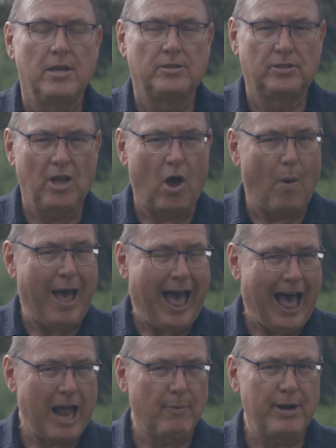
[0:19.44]
So
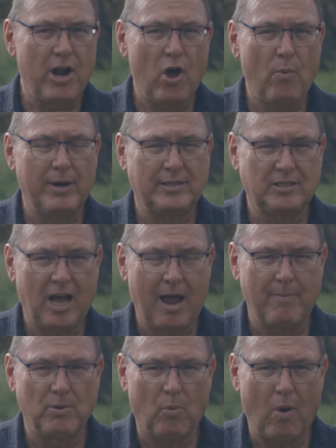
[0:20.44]
how do we know when it's
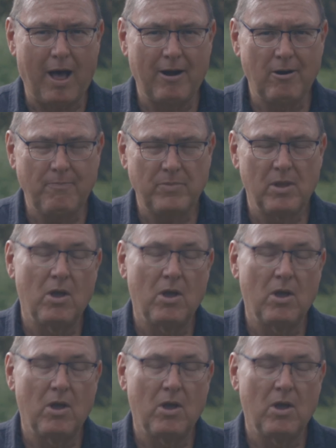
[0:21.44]
time to water?